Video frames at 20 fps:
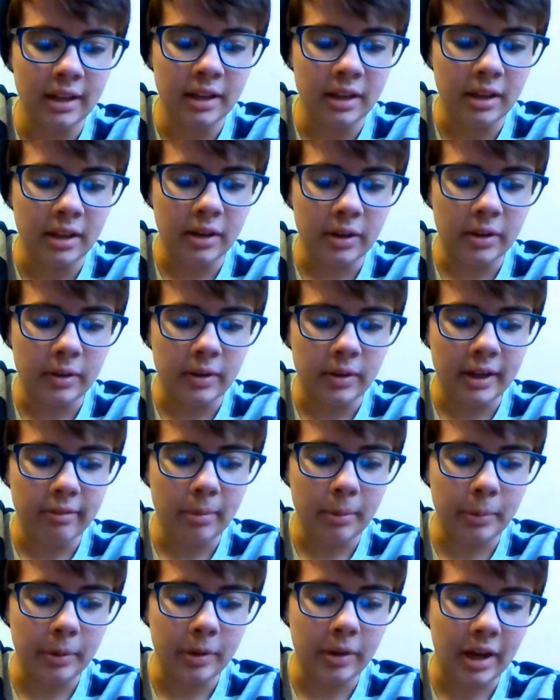And I
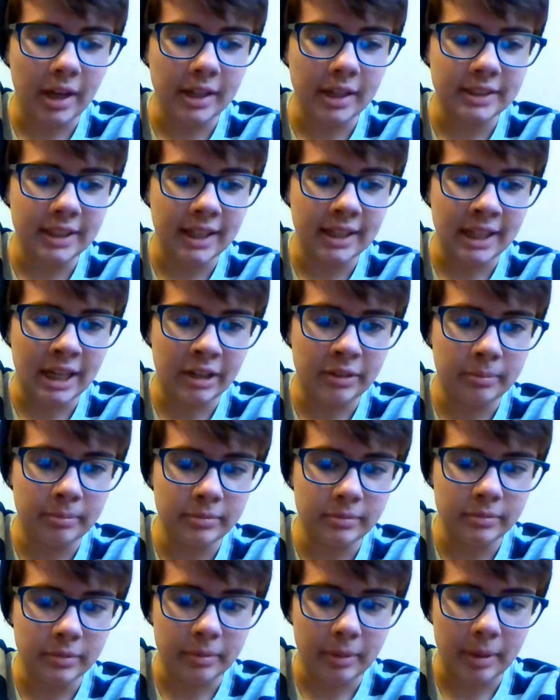remember I sat down
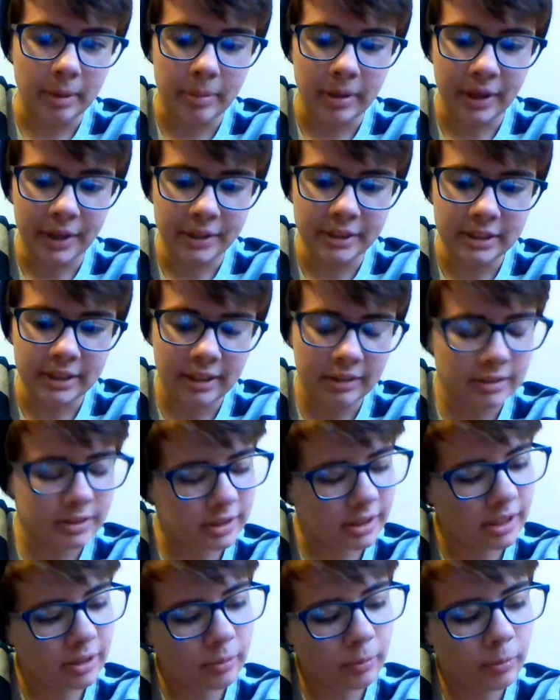with my parents and I was
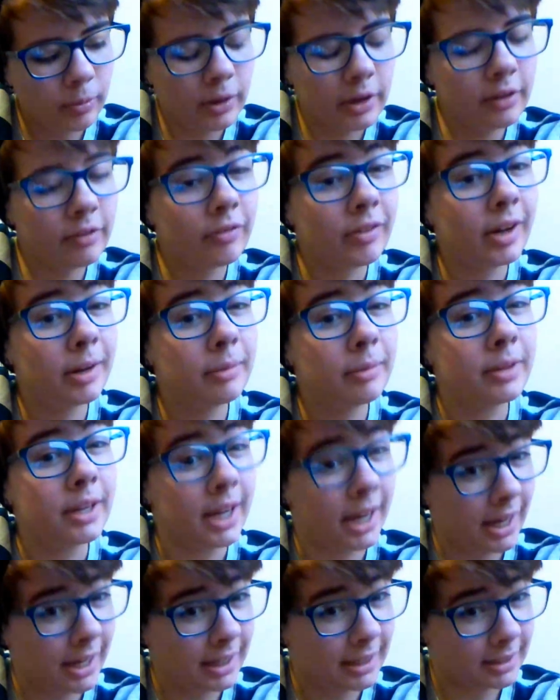like, what if I'm
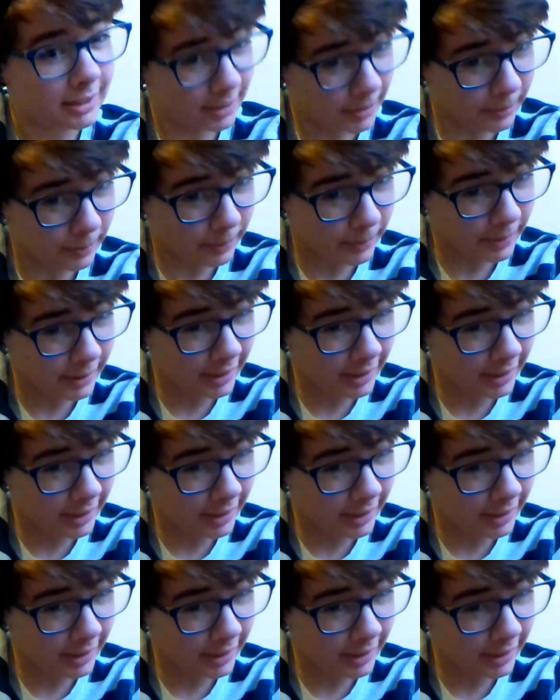dating someone?